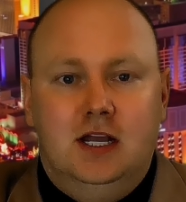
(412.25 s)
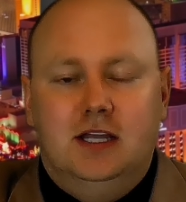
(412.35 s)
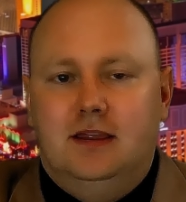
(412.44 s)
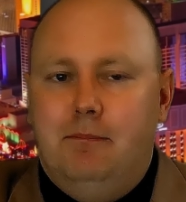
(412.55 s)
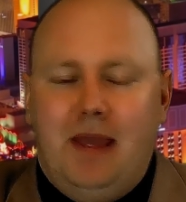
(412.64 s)

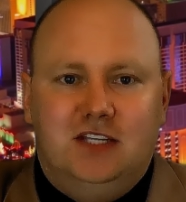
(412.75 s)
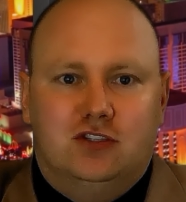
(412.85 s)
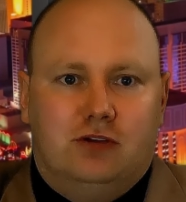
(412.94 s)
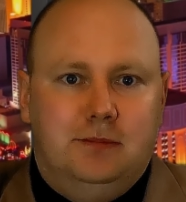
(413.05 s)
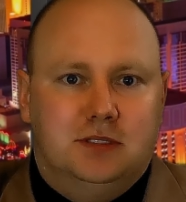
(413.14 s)
The
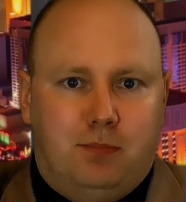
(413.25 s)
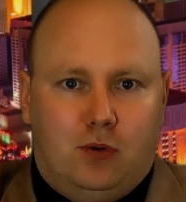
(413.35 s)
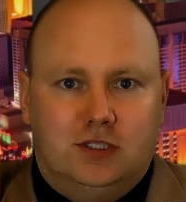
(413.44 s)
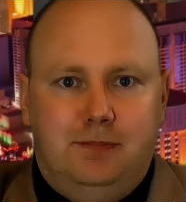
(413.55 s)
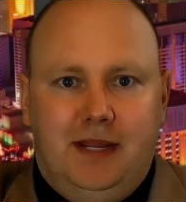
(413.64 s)
mainstream
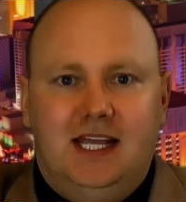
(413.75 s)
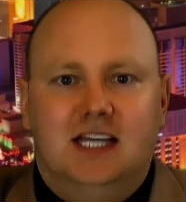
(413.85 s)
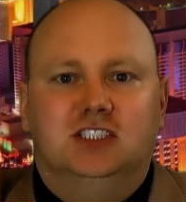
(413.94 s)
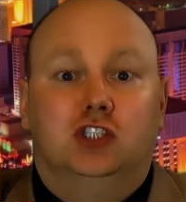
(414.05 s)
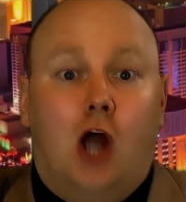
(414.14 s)
sports media
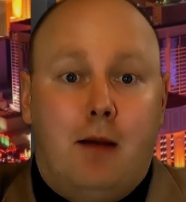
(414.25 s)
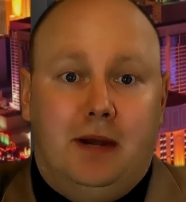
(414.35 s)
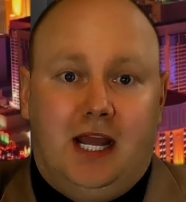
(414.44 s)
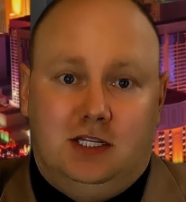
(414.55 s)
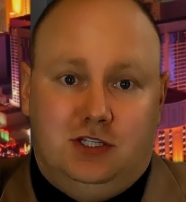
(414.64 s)

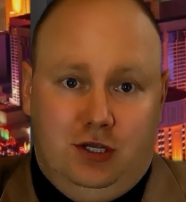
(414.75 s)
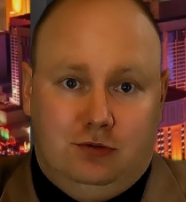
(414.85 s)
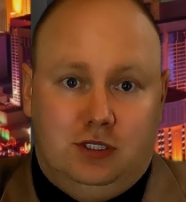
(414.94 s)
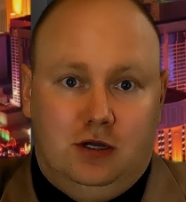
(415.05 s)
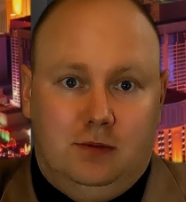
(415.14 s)
dominates
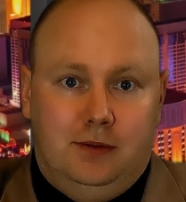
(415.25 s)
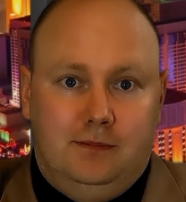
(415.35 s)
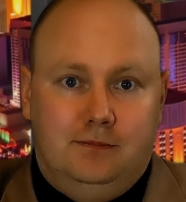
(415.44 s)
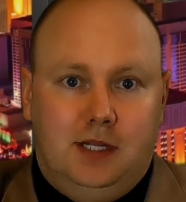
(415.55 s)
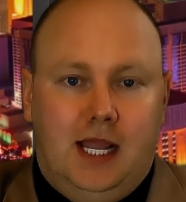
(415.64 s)
YouTube.
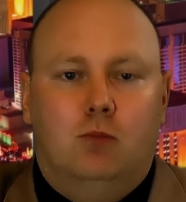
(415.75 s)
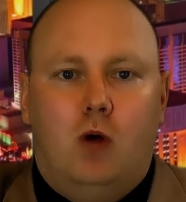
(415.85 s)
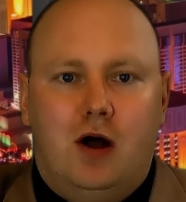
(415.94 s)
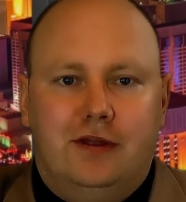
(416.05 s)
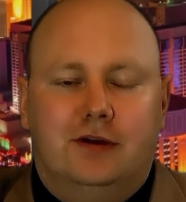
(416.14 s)
And
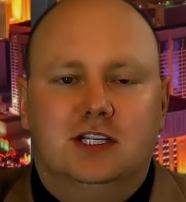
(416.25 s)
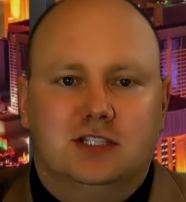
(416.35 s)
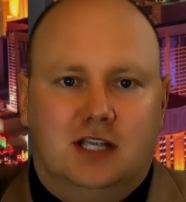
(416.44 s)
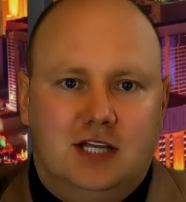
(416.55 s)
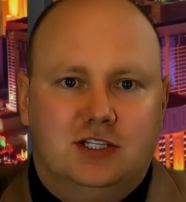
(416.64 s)
while their
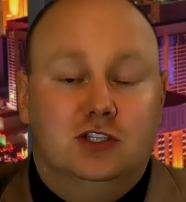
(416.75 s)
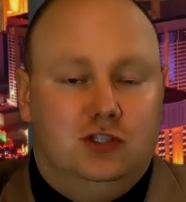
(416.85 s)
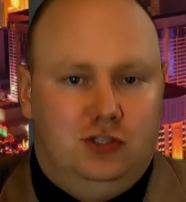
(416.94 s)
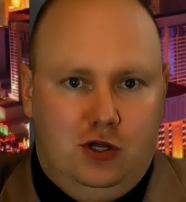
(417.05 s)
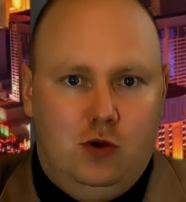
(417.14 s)
discussions
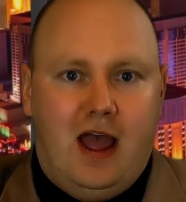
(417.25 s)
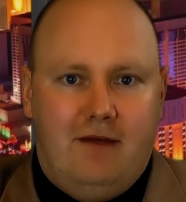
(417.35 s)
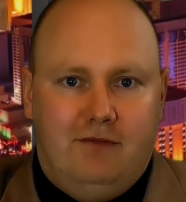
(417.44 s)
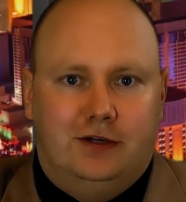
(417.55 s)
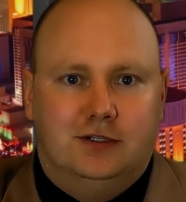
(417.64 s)
do
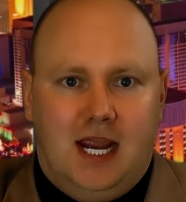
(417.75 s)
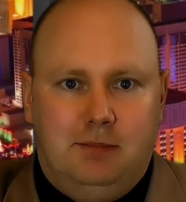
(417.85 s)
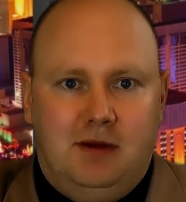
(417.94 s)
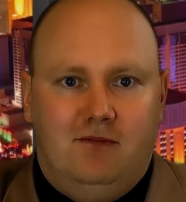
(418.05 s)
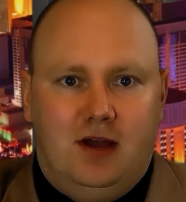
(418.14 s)
have
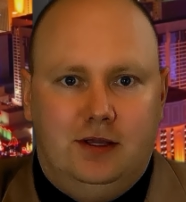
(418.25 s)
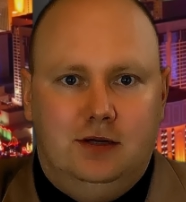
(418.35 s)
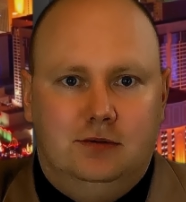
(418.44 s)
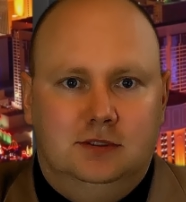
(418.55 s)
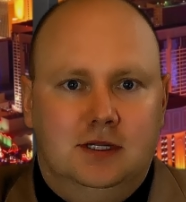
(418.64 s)
entertainment
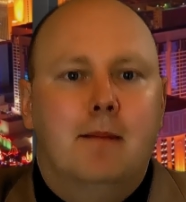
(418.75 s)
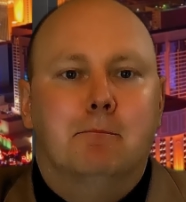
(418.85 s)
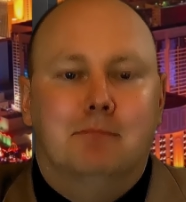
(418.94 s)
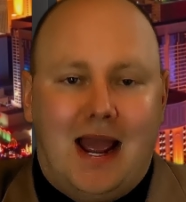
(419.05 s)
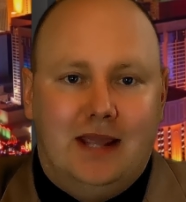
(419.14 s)
value,
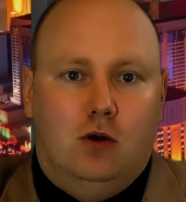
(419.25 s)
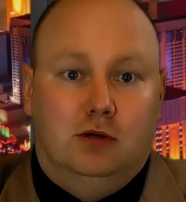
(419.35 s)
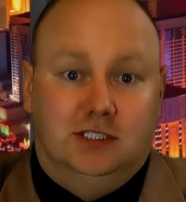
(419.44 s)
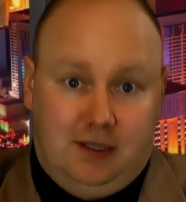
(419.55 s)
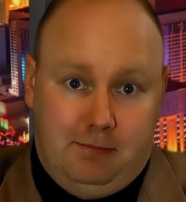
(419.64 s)
my
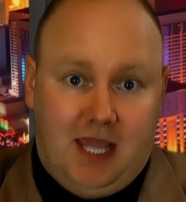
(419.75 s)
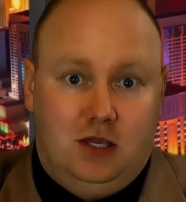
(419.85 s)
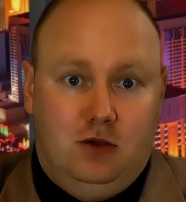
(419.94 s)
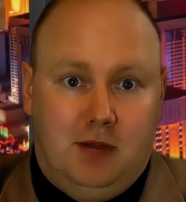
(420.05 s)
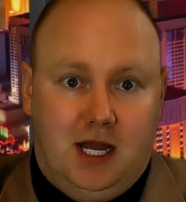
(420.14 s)
goal is to make
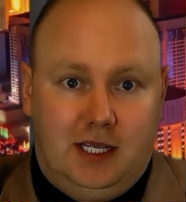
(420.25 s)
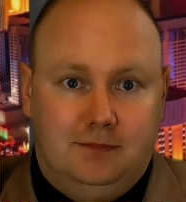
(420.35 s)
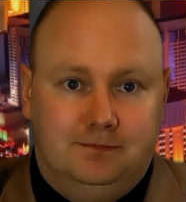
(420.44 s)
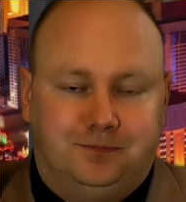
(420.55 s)
you money.